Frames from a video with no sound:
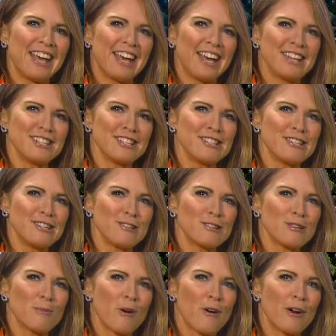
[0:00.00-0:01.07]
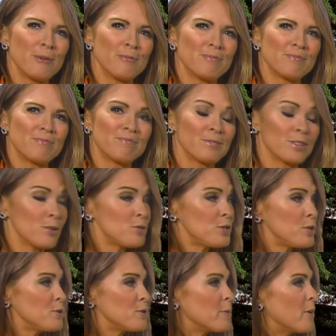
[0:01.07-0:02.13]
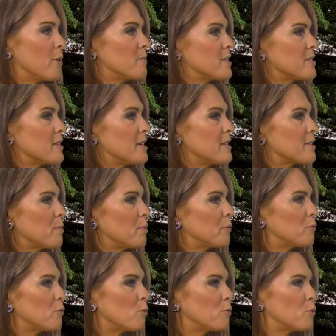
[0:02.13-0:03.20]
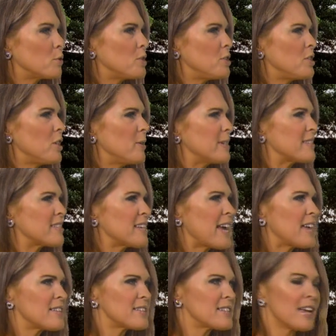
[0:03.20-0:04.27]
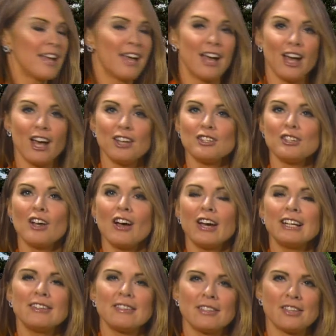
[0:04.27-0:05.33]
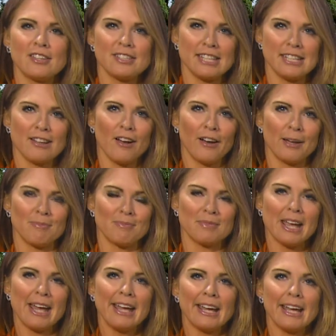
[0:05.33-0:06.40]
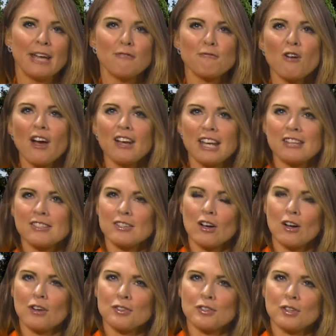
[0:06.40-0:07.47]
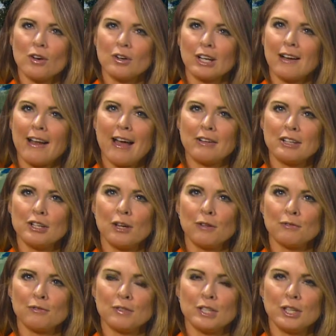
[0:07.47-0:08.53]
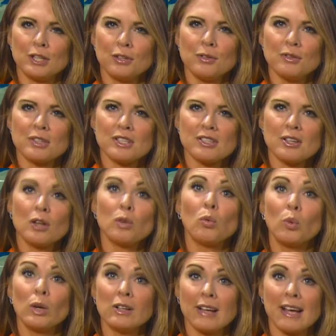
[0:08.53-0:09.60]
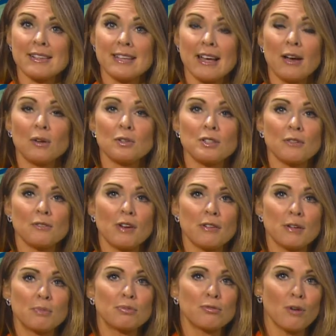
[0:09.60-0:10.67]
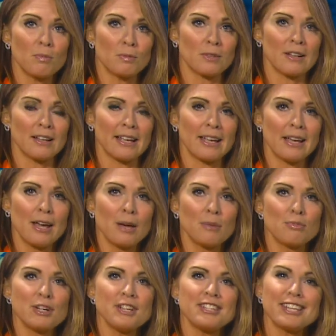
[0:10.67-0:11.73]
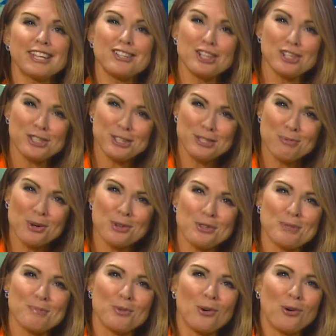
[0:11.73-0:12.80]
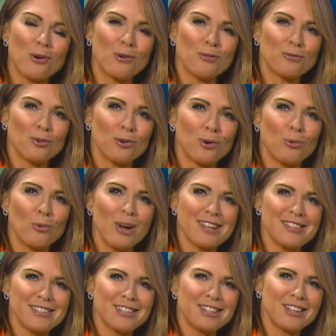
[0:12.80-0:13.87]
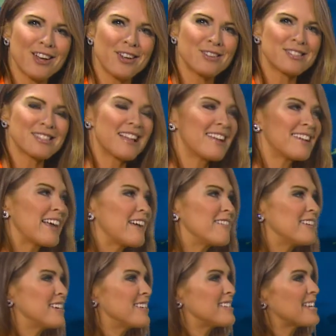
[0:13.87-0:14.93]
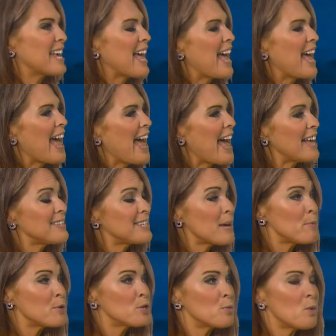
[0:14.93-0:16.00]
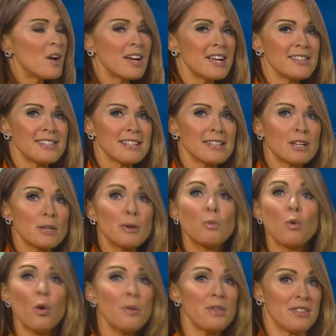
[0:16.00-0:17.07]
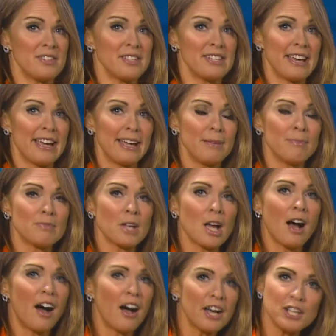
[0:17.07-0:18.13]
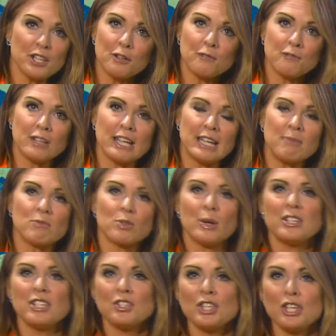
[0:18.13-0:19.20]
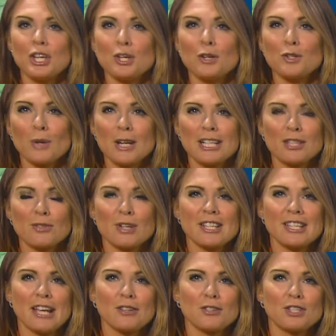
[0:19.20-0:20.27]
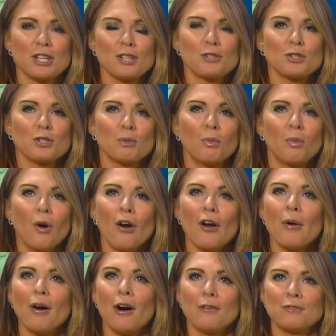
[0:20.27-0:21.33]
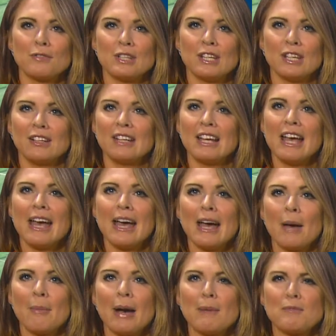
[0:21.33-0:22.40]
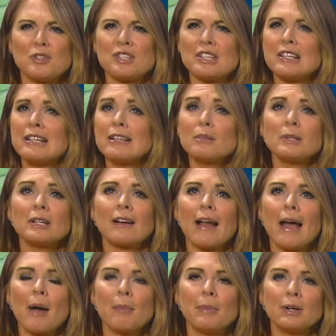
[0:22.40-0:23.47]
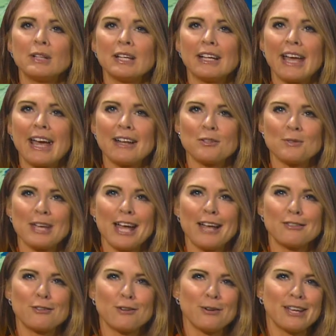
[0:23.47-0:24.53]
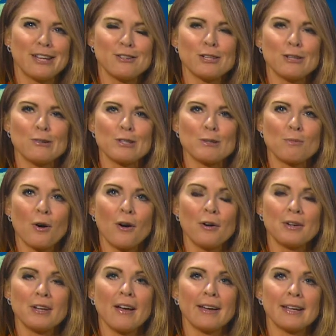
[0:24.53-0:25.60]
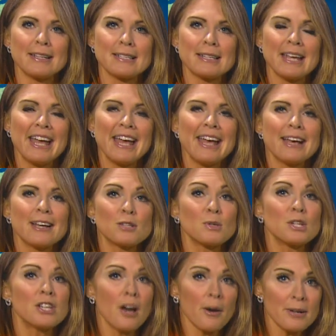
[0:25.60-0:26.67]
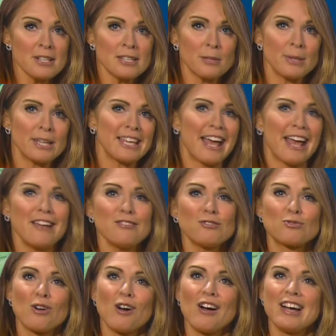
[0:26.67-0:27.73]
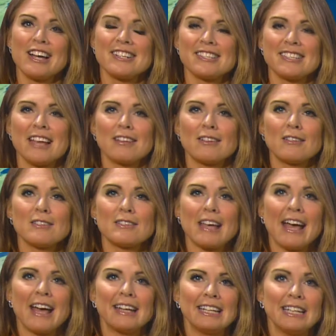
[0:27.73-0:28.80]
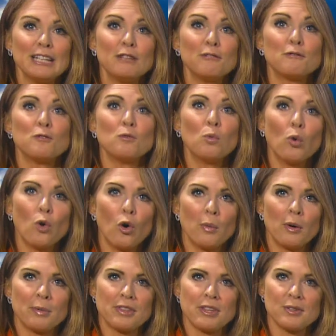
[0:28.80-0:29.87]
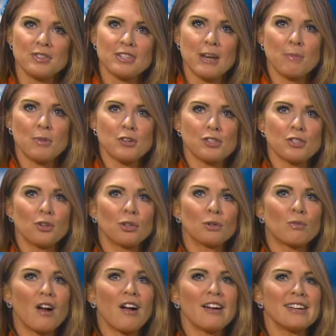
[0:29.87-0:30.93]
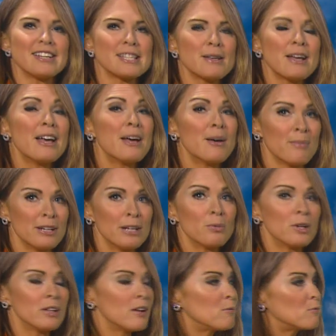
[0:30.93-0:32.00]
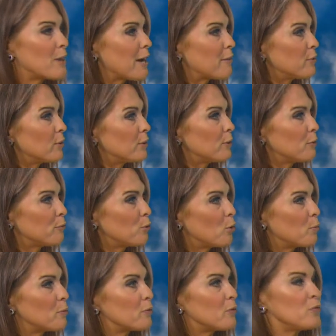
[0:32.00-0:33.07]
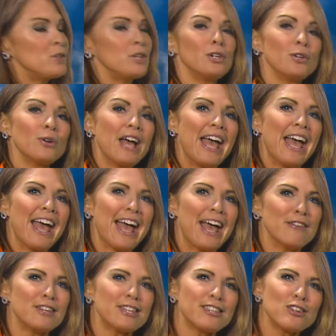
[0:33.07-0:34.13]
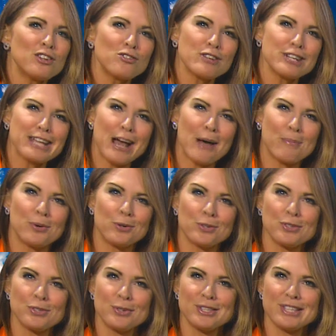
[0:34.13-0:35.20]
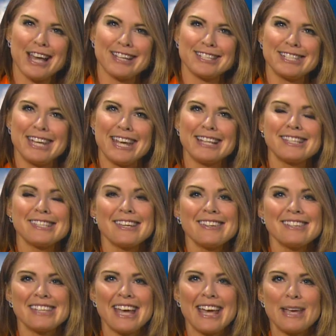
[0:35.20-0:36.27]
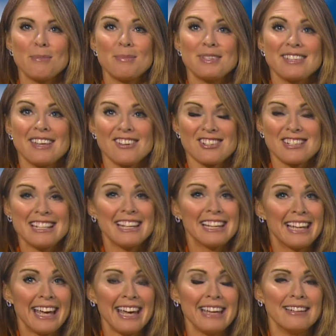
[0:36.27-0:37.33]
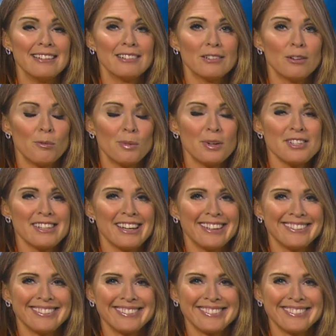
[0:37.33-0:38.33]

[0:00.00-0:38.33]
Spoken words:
and into tomorrow. On to tomorrow, the sun is up at 4:42. It sets at 9:39. If Friday starts on a cloudy note for you, the sun will get out very promptly. Breezy conditions once more for western coastland areas. And temperature-wise, it's going to be warmer than today. High UV, 22, 23 Celsius tomorrow afternoon, and perhaps just a little bit of cloud building again as we head through into tomorrow night. As we go into the weekend, dry, settled, and even warmer with those temperatures on the rise. But it will unravel in the form of a few heavy thundery downpours through Saturday, Sunday, and potentially again on Monday.